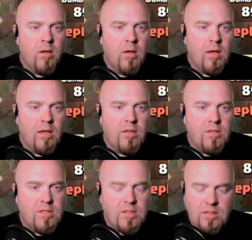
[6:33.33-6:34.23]
And you can
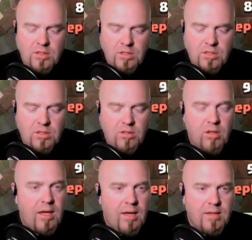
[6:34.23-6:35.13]
see she still
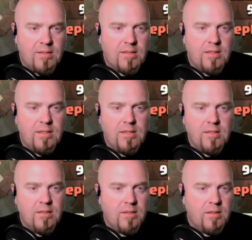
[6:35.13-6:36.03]
has easily
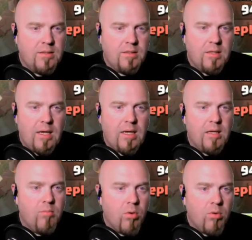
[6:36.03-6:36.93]
8
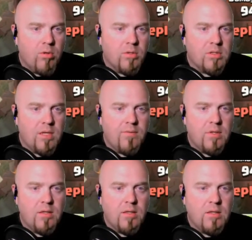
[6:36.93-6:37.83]
bowlers left at
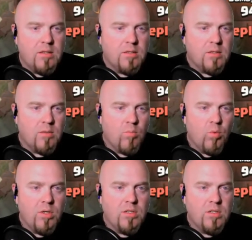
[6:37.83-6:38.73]
least, some
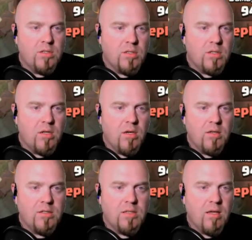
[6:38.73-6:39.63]
witches, a ton of
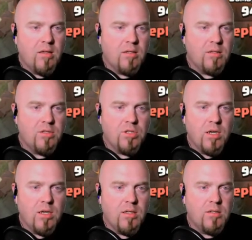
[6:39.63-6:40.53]
skellies,
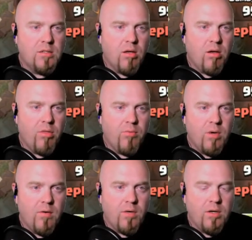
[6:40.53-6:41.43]
giants, all 3 of
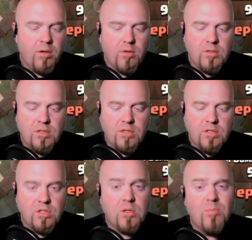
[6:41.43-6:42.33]
her heroes, as she just
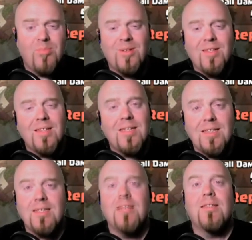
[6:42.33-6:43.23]
completely
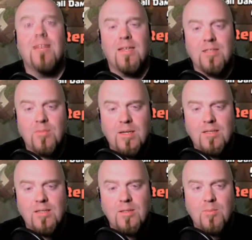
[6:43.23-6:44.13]
decimates
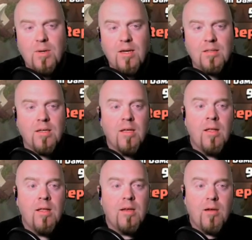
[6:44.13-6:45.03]
this
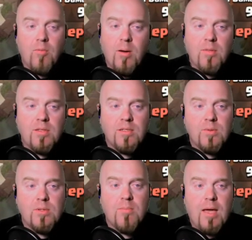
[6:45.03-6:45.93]
base. Now remember, this
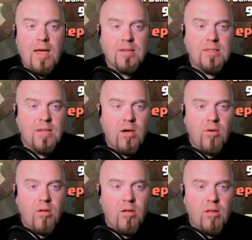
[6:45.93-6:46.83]
was a max Town
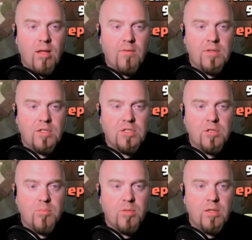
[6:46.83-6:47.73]
Hall 11 that she
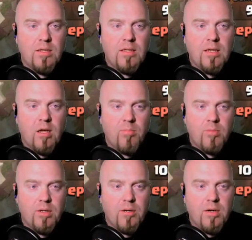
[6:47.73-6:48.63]
completely got
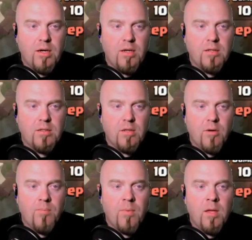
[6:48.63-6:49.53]
obliterated,
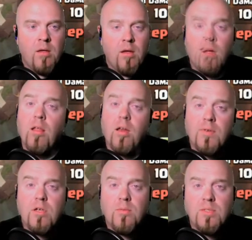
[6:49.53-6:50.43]
so a lot of
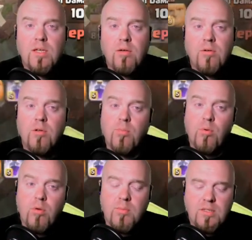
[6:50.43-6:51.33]
it comes down to
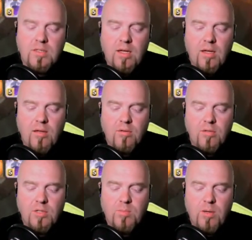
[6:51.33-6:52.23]
deployment style,
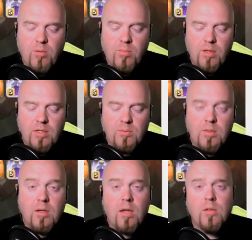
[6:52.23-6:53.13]
spell
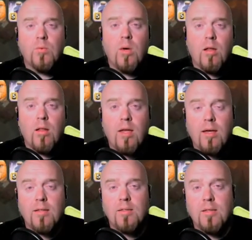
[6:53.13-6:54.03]
placement, as well
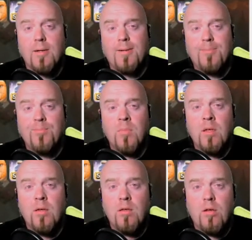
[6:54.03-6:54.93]
as,
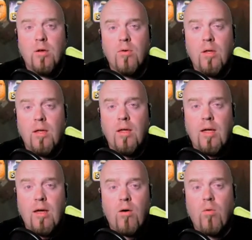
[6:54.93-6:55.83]
you know,
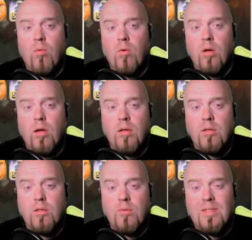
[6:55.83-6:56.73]
how
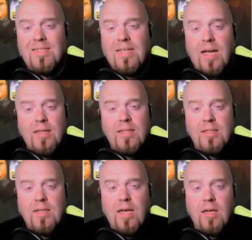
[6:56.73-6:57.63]
you design the
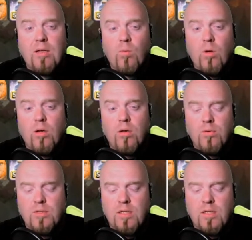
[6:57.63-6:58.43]
attack and what goes